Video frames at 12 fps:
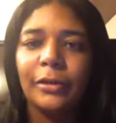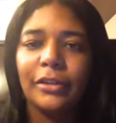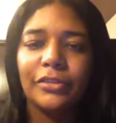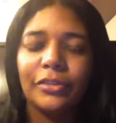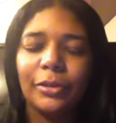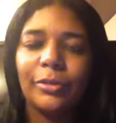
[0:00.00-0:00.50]

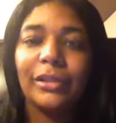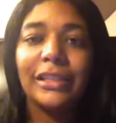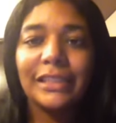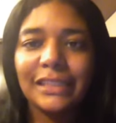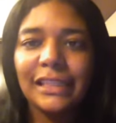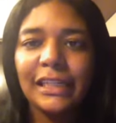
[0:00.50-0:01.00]
So
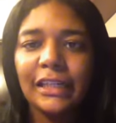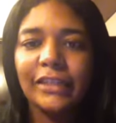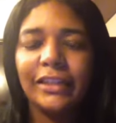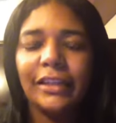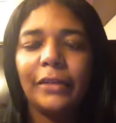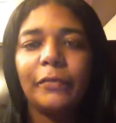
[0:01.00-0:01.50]
let's see
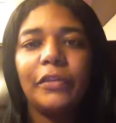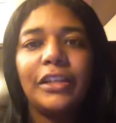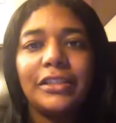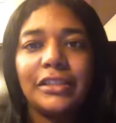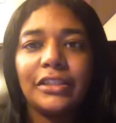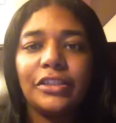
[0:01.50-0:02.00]
if the
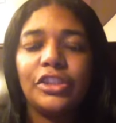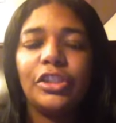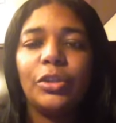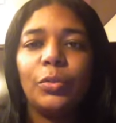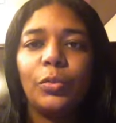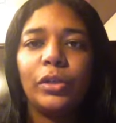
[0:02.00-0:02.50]

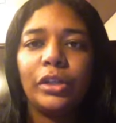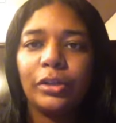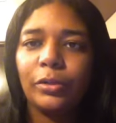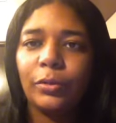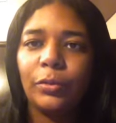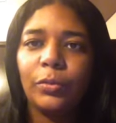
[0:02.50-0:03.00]
Ascension
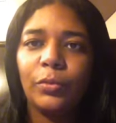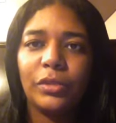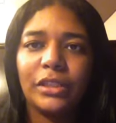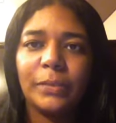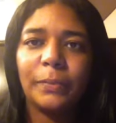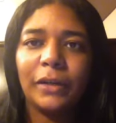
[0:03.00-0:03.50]
will
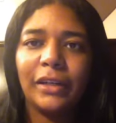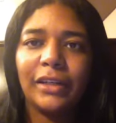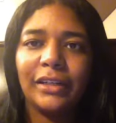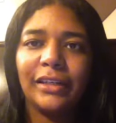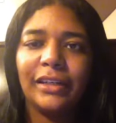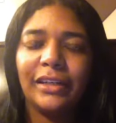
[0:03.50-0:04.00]

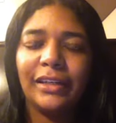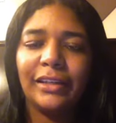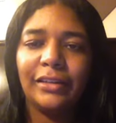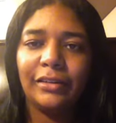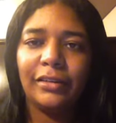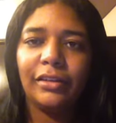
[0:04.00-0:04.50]
respond and